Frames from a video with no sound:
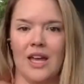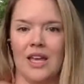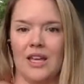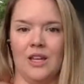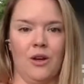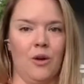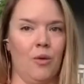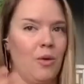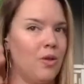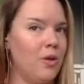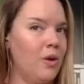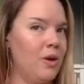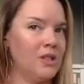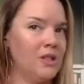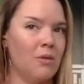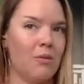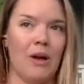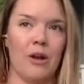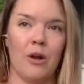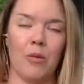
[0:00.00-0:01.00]
whether it's
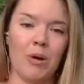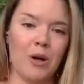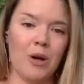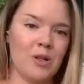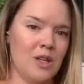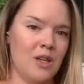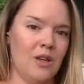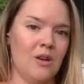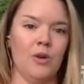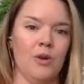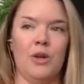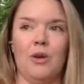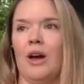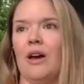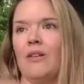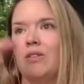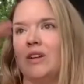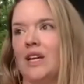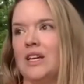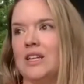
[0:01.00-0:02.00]
about a person, or you
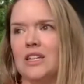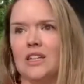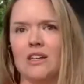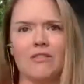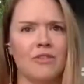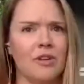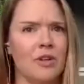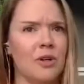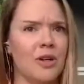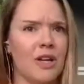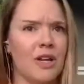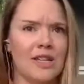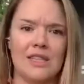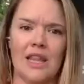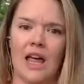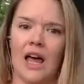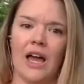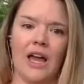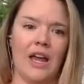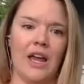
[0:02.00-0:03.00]
have an idea for your next
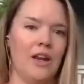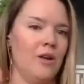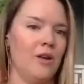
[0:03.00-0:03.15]
line,